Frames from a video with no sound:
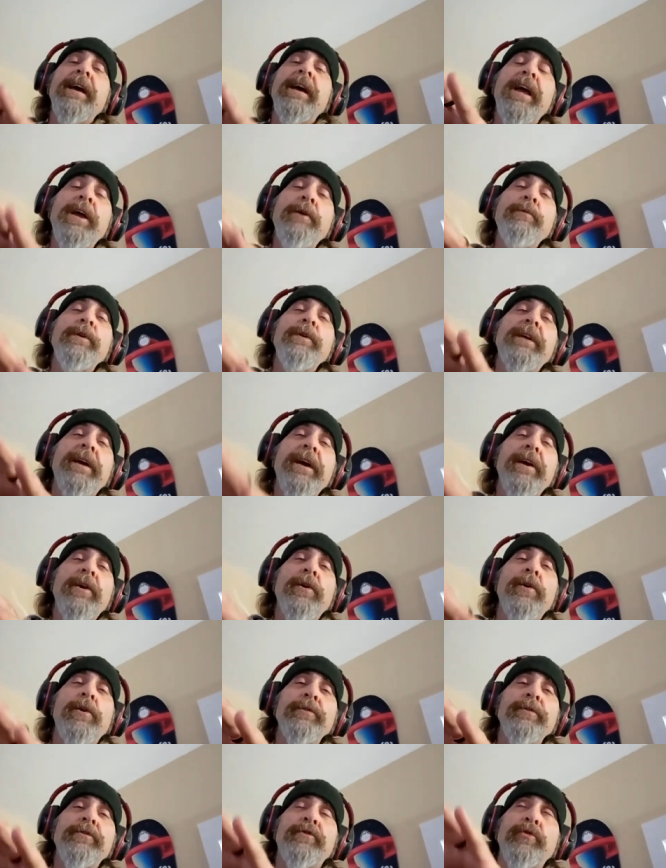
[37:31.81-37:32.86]
he would get
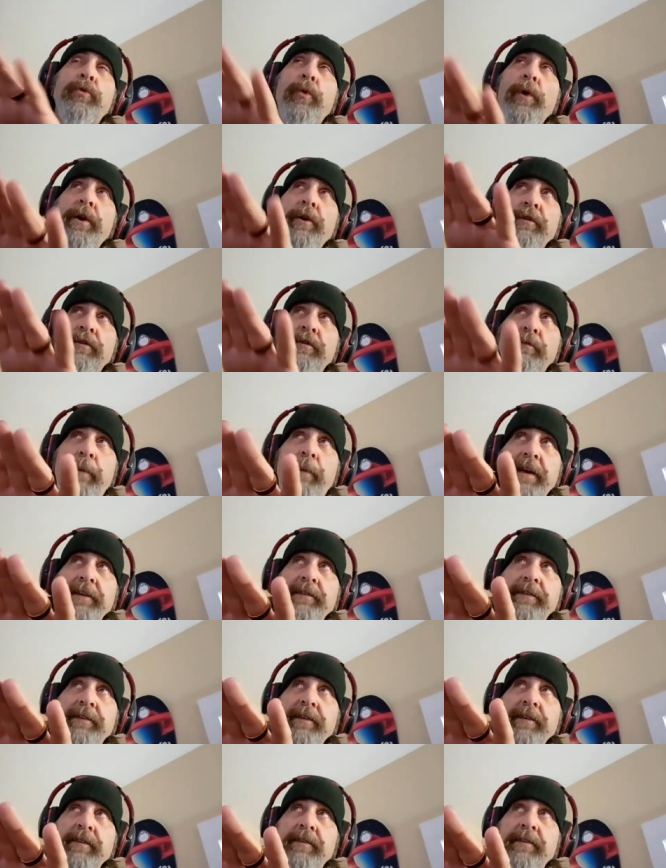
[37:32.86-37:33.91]
on Twitter
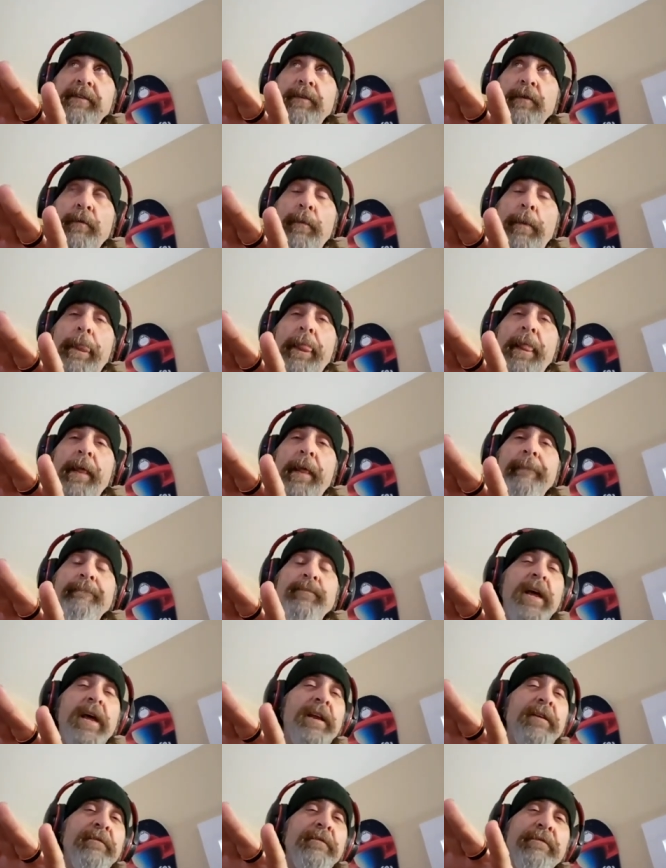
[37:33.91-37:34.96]
Spaces
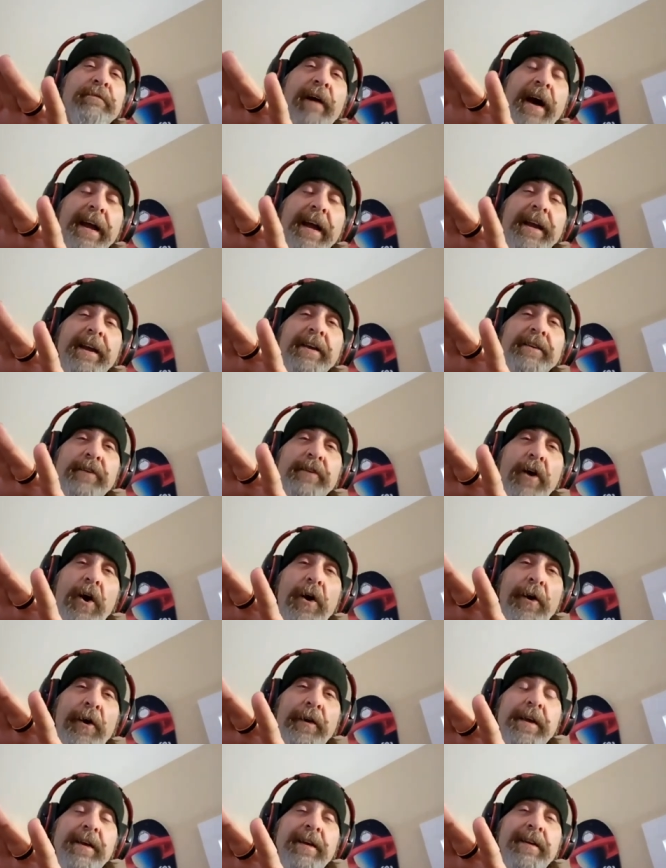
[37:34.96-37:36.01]
and invite his
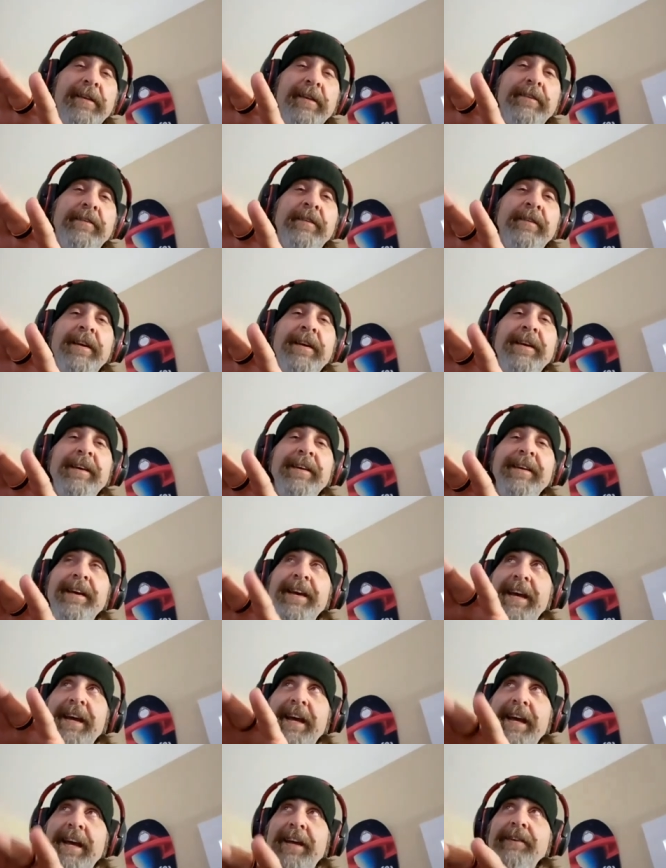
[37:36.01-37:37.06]
audience
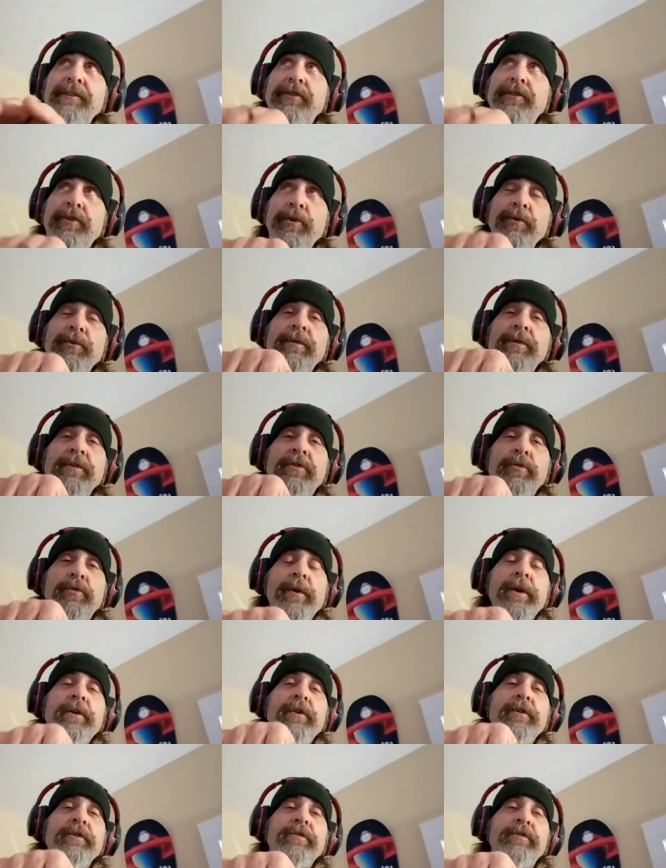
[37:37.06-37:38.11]
into the
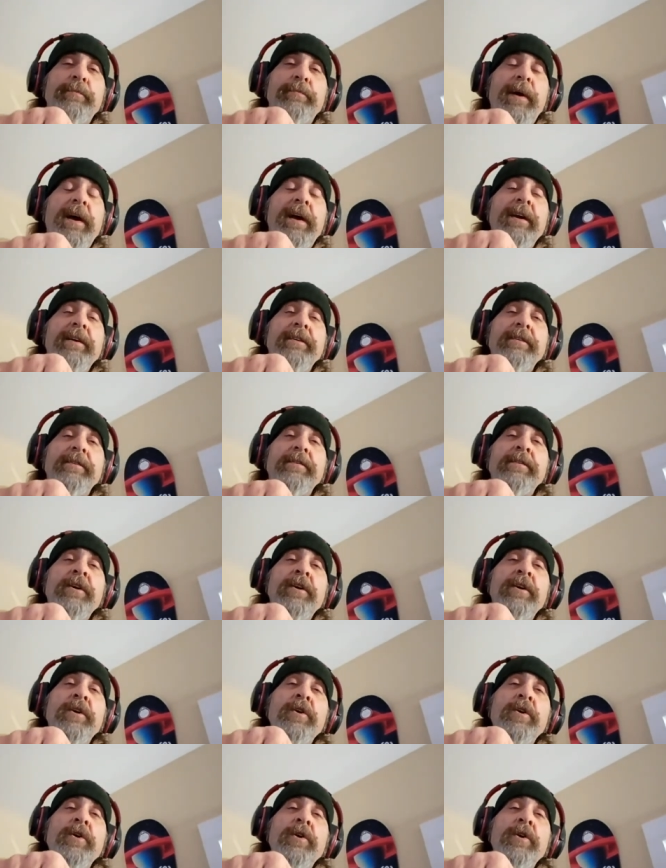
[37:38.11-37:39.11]
Twitter space